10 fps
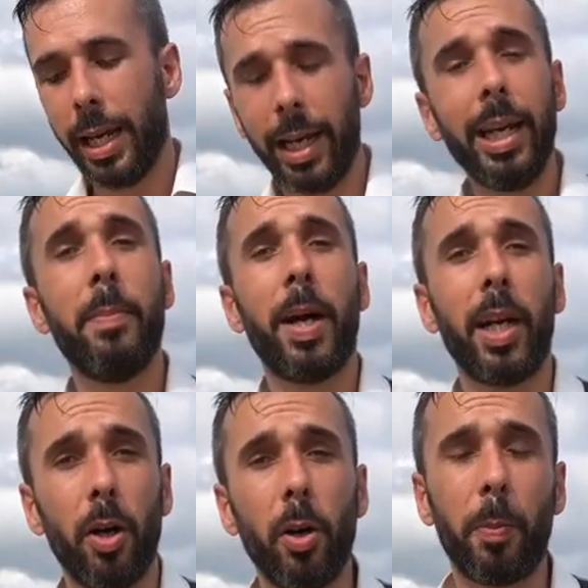In my
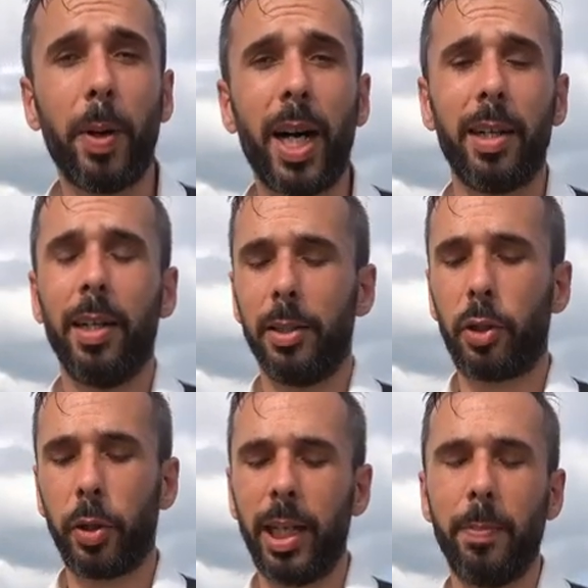old bar,
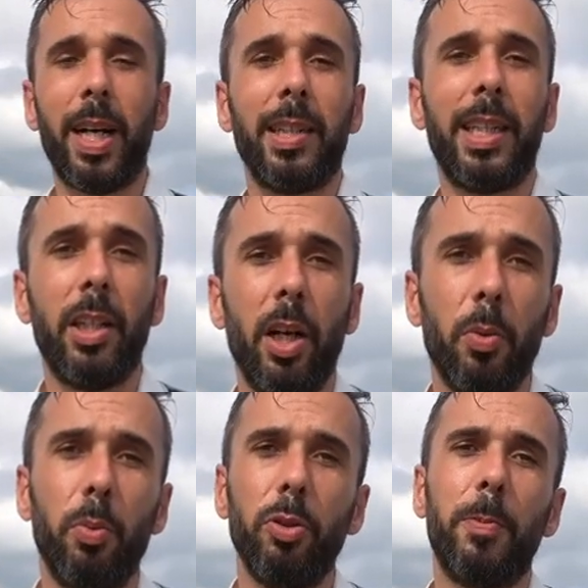trainee bartender
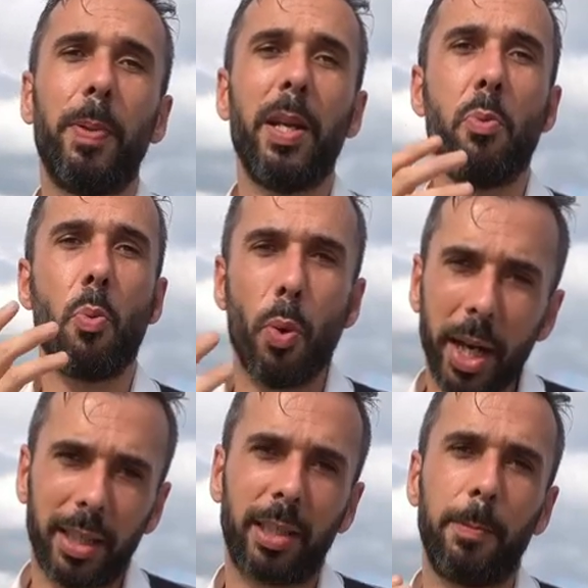would spend
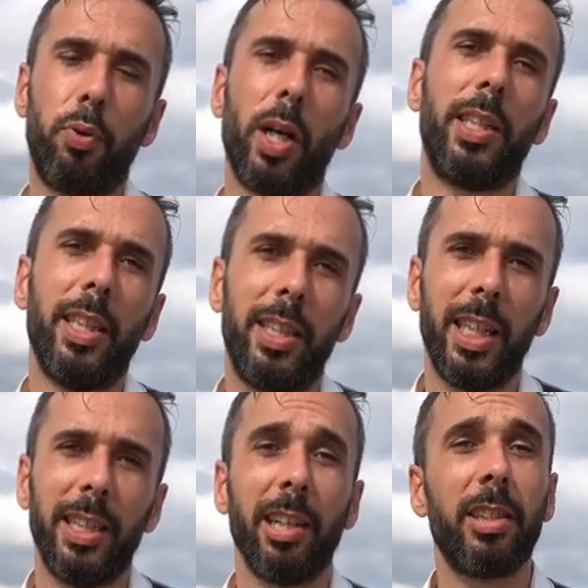weeks
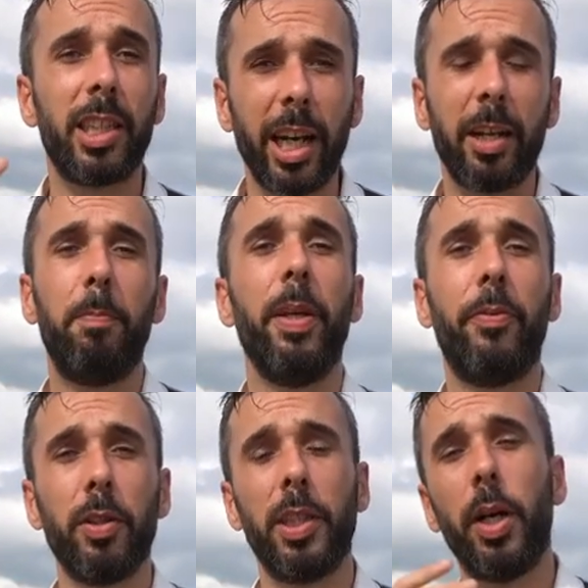practicing their shake
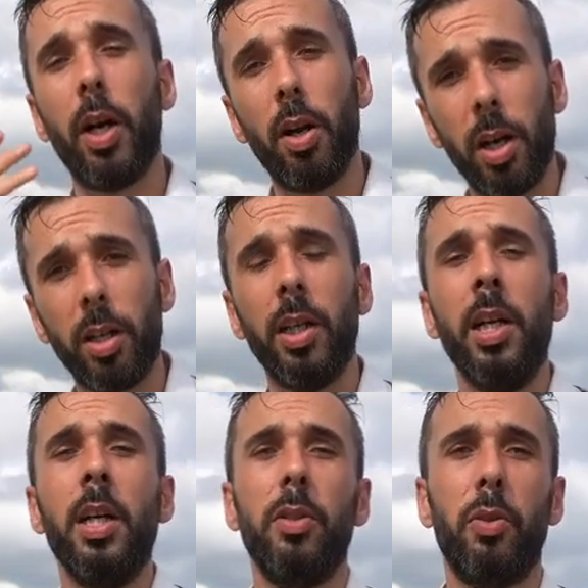before they were allowed
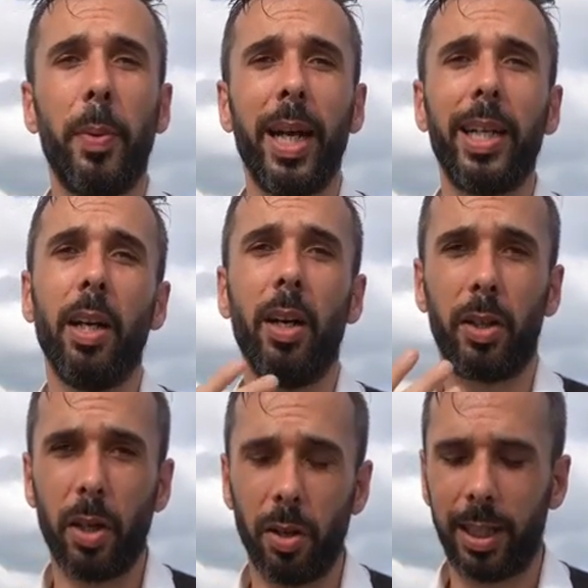to make a
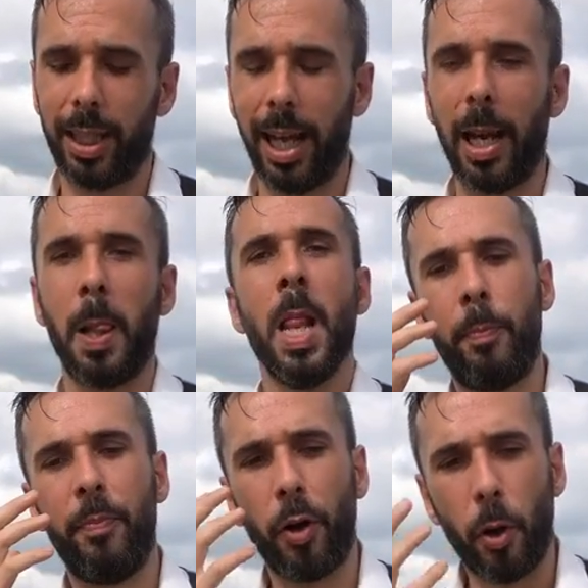cocktail.
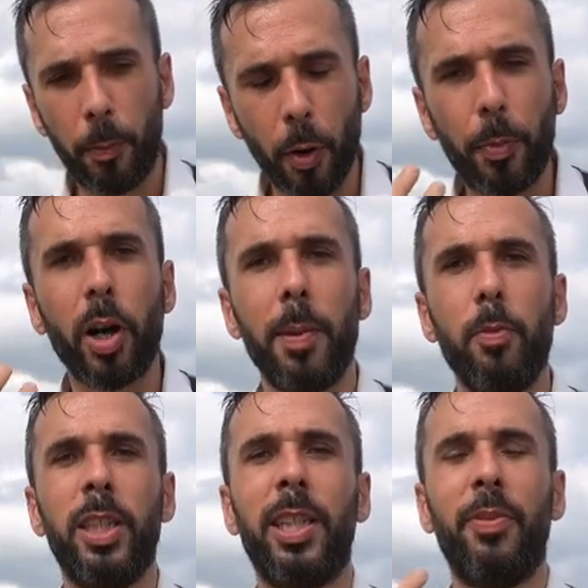For a proper
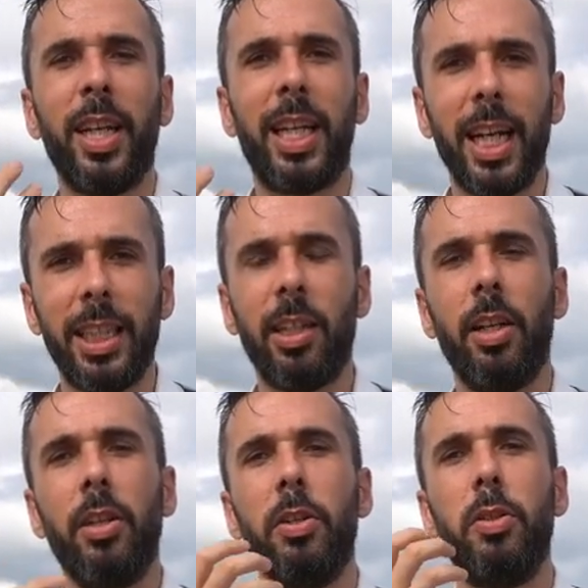
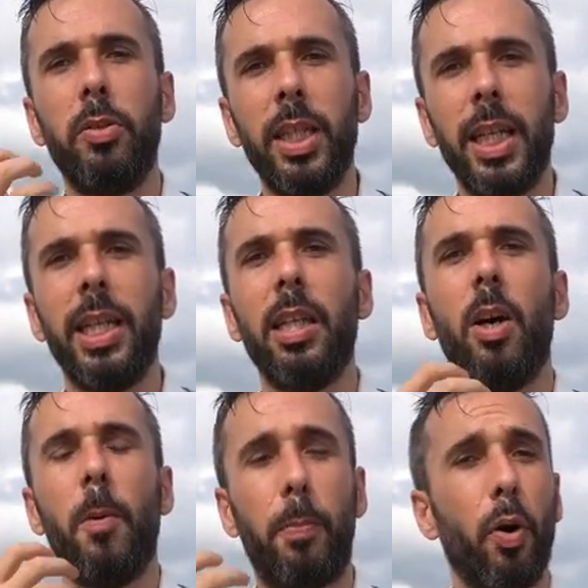emulsification, you need
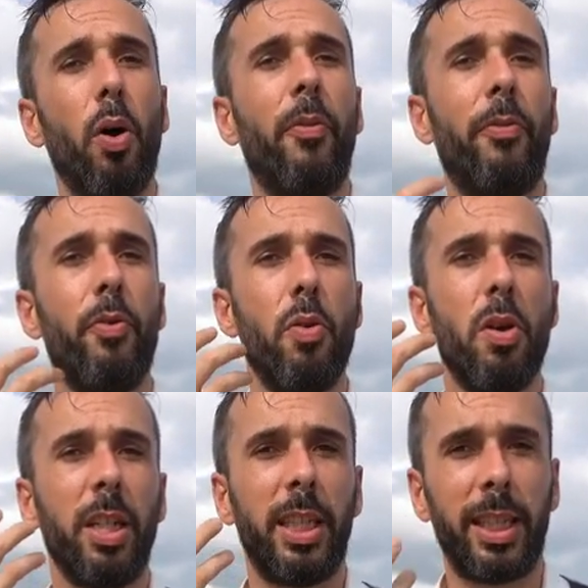a powerful
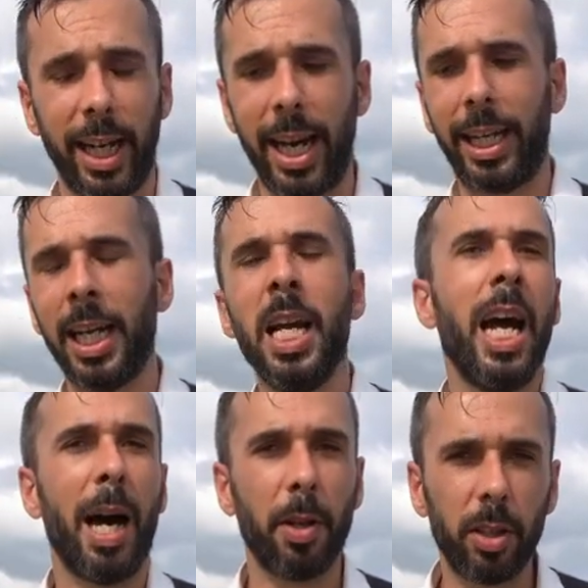shake.
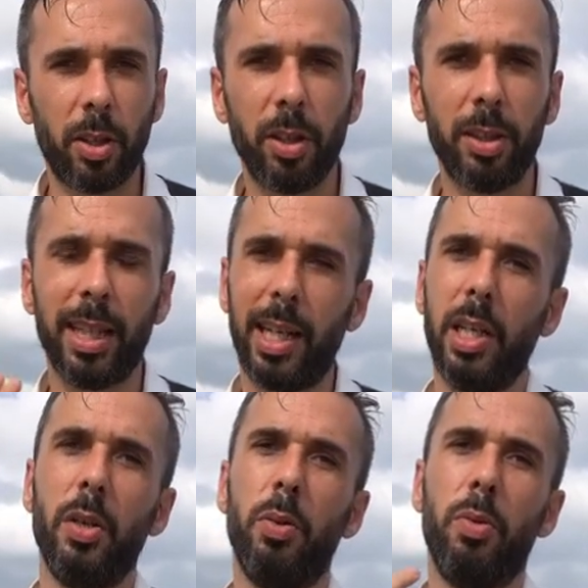I'm not gonna tell
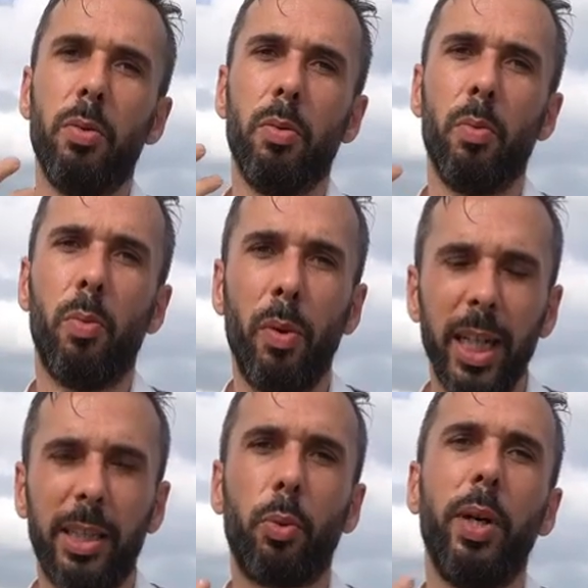you
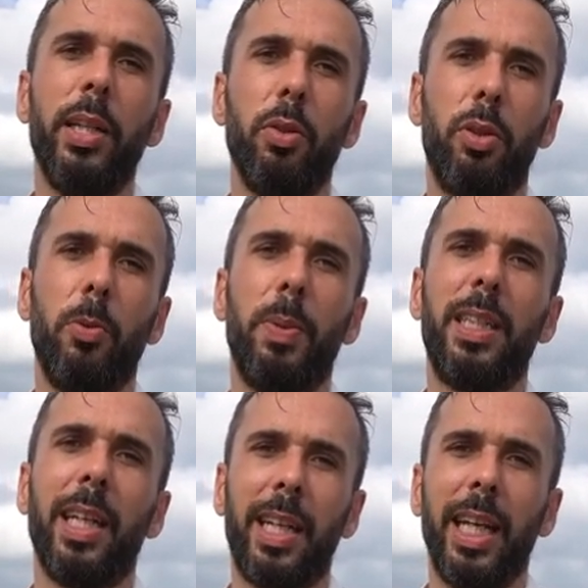which way you should be
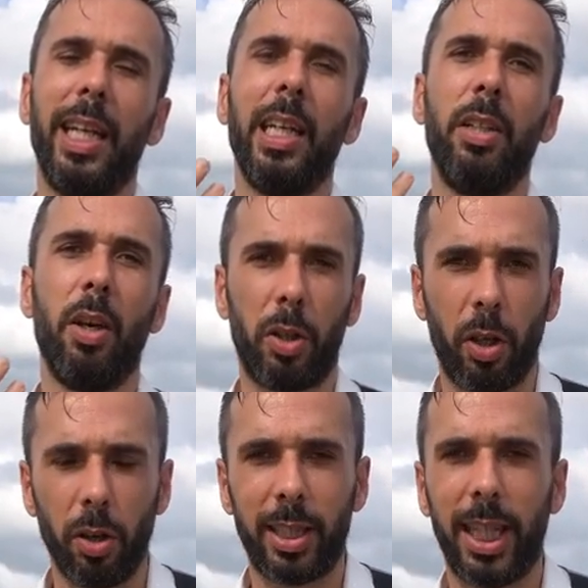shaking your
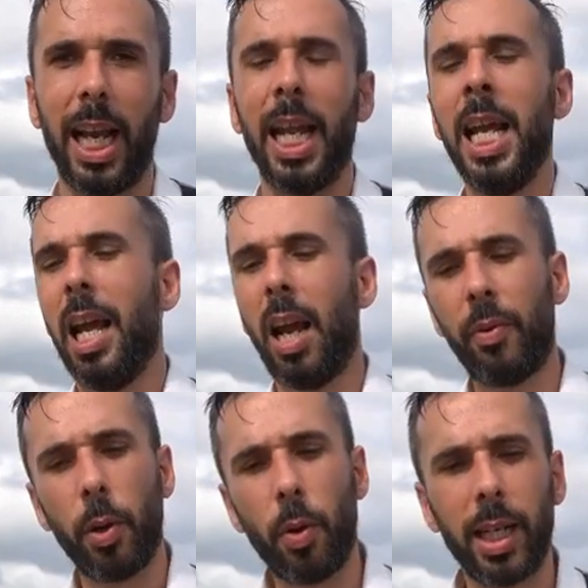cocktail.
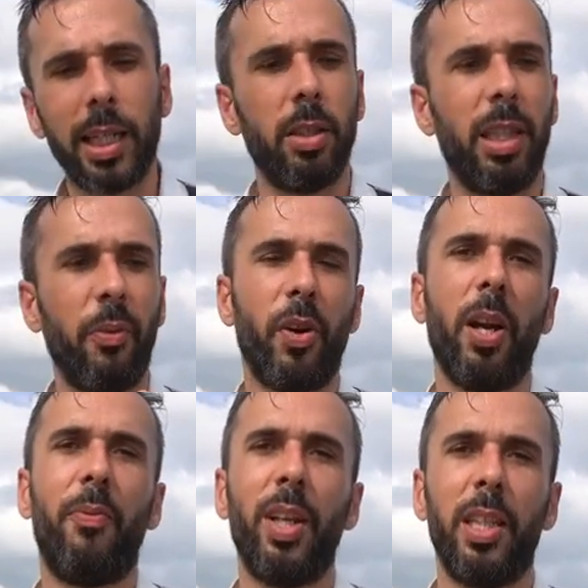Everyone has a
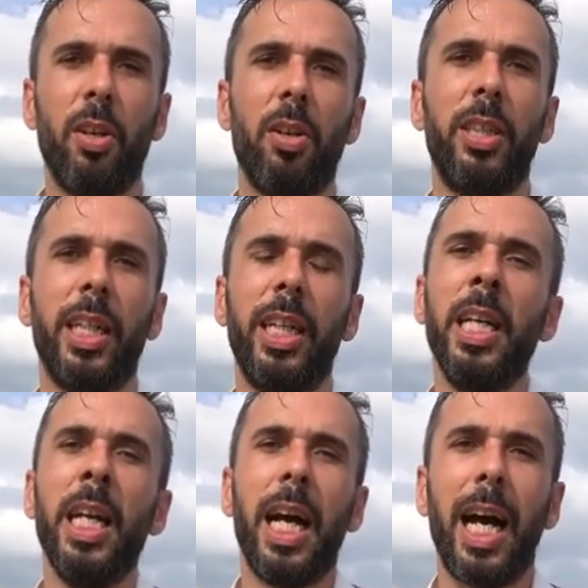different physiology
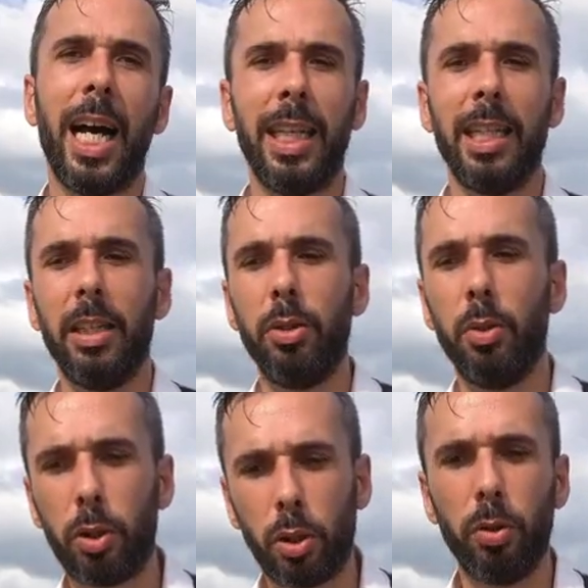and
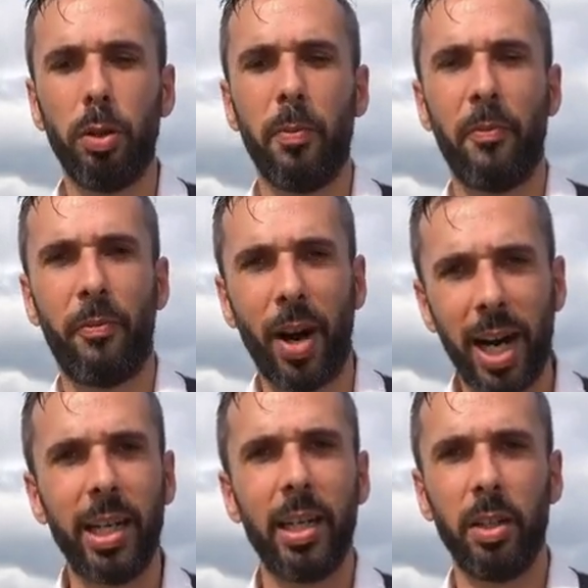you should
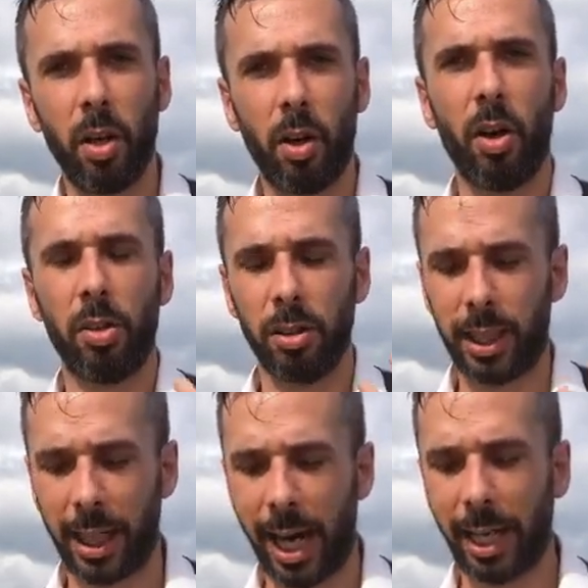find your own
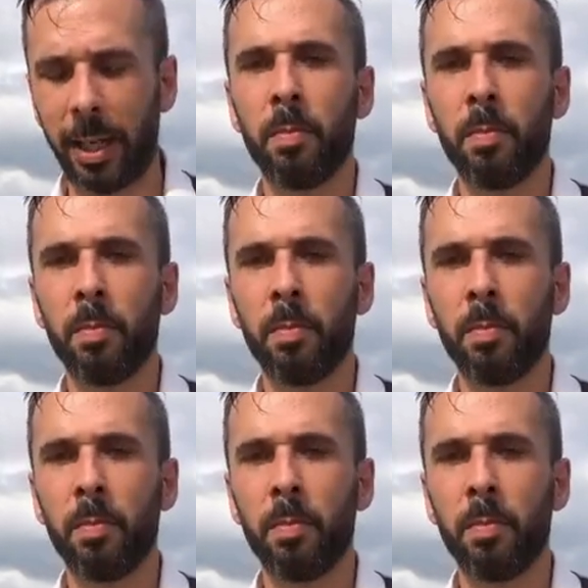shake.